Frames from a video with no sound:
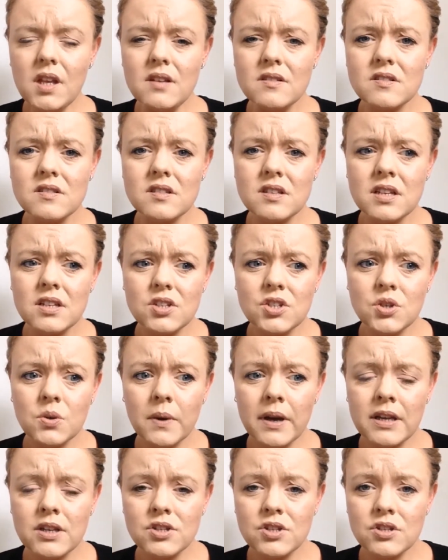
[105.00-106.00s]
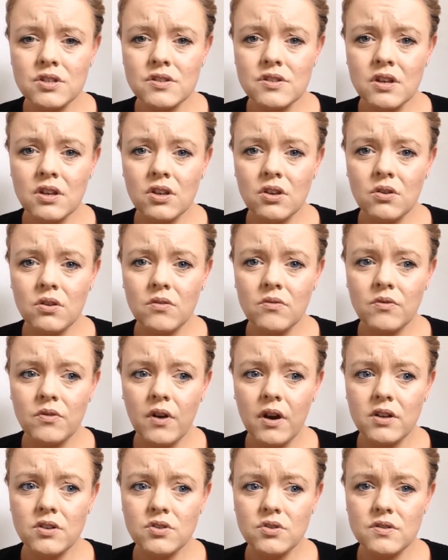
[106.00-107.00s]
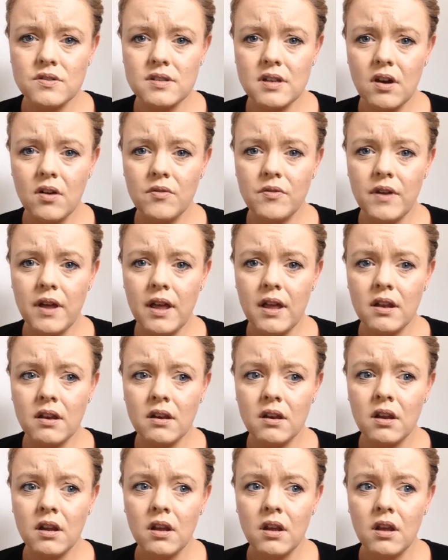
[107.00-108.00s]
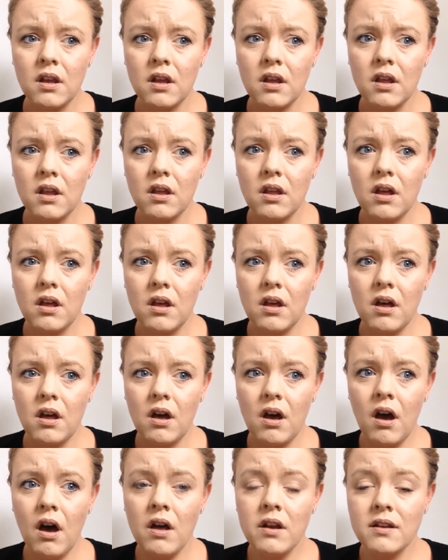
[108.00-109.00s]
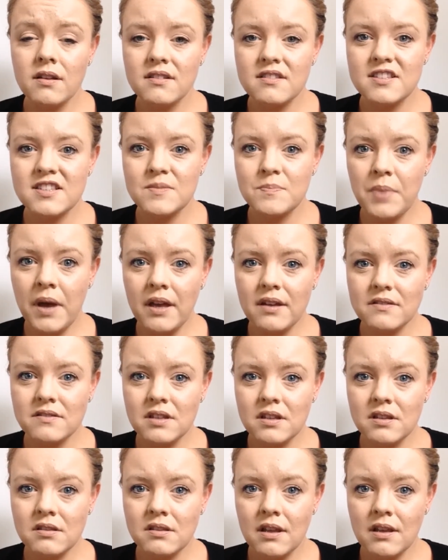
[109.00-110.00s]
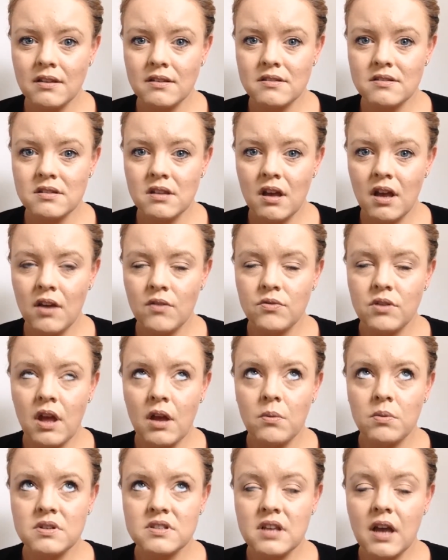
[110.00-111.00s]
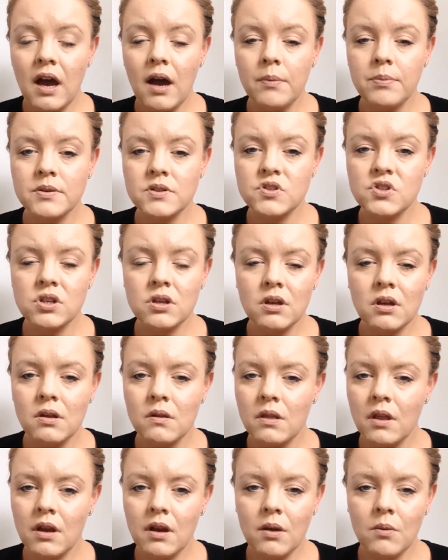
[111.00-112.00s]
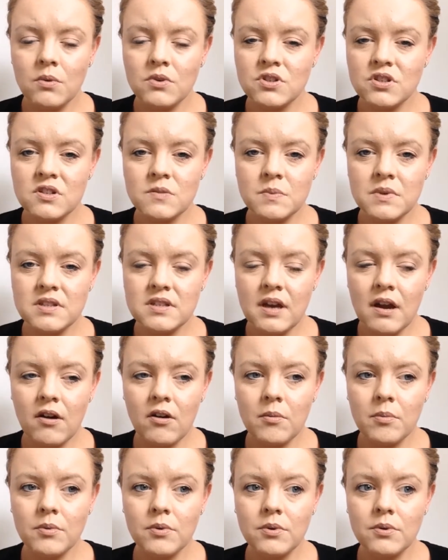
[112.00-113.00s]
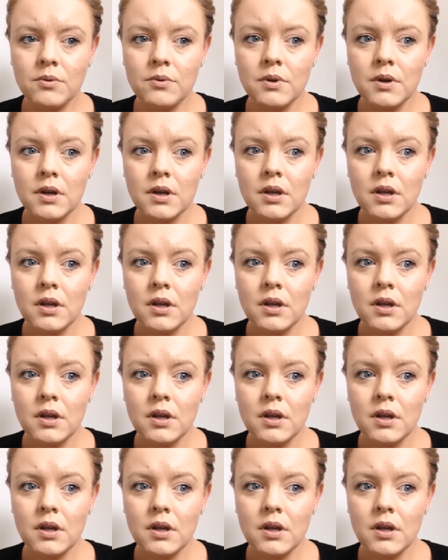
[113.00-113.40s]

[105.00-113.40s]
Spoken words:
situations that you can find yourself in, unexpected things that if they were to happen to you, then it would just be terrible.